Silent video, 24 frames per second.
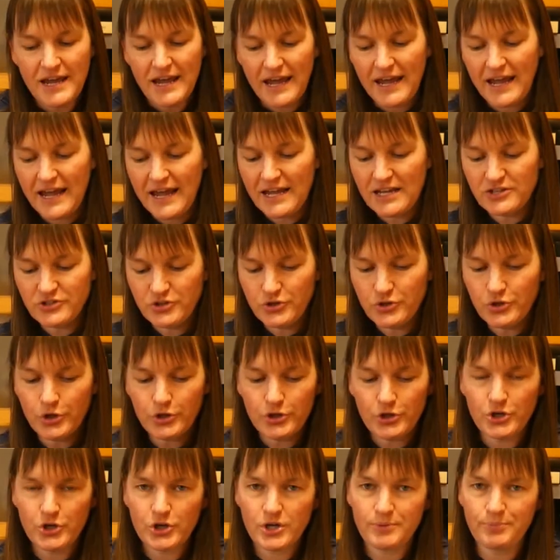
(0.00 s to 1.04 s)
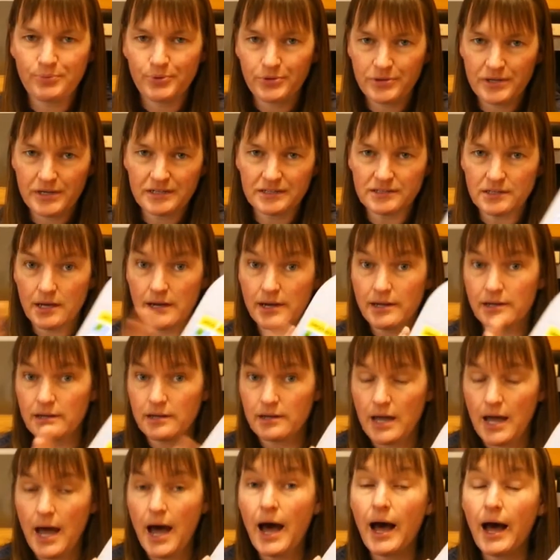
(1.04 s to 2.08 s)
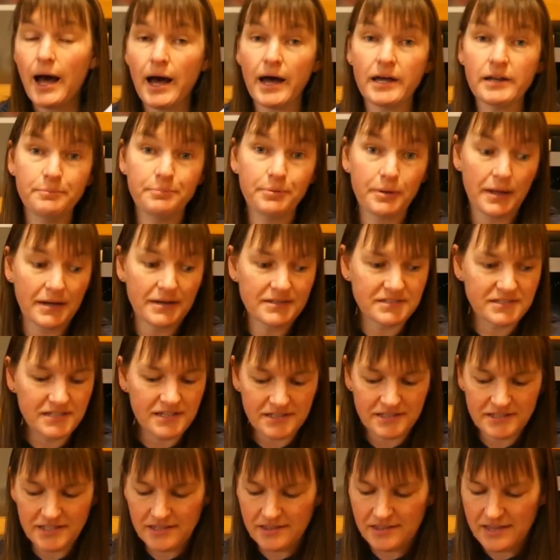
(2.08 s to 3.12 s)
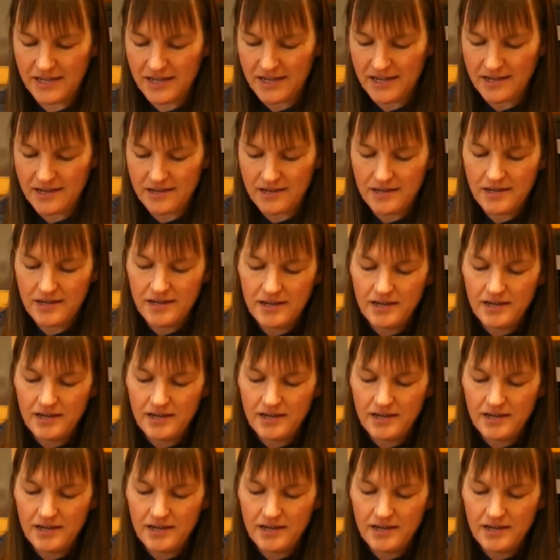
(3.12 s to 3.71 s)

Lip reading: and you know that you can put things like hard plastics in there,